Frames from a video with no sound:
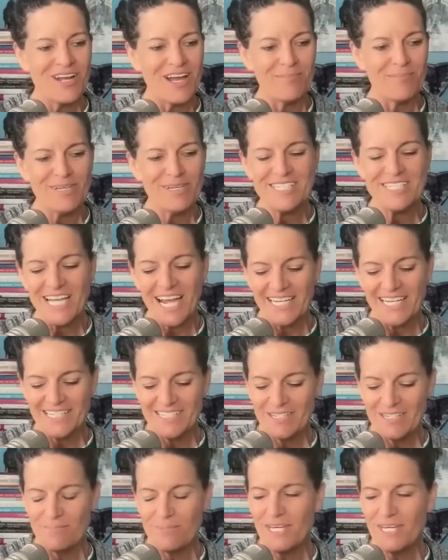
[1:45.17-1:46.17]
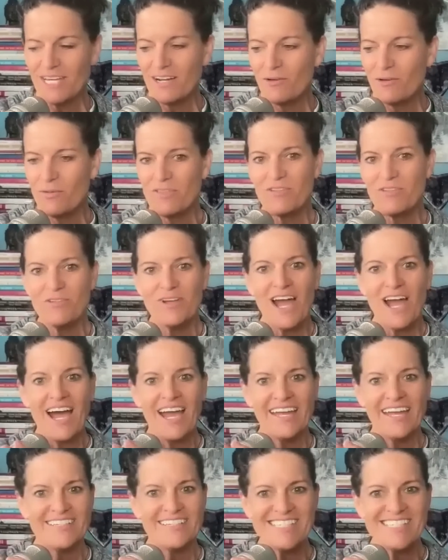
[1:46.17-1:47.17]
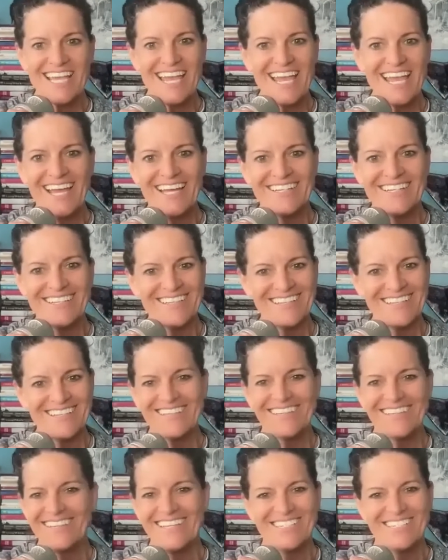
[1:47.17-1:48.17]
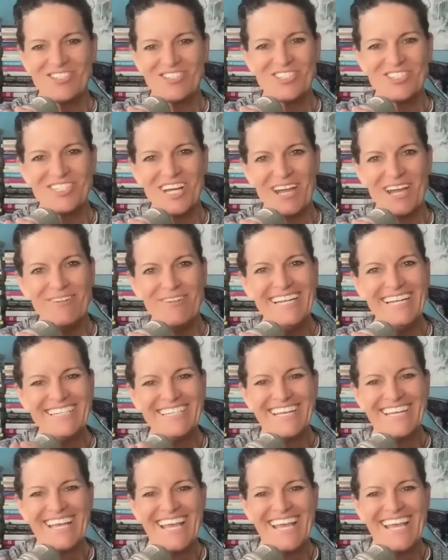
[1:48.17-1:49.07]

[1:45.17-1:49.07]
I'm excited to be here with you guys, and let's just dive in.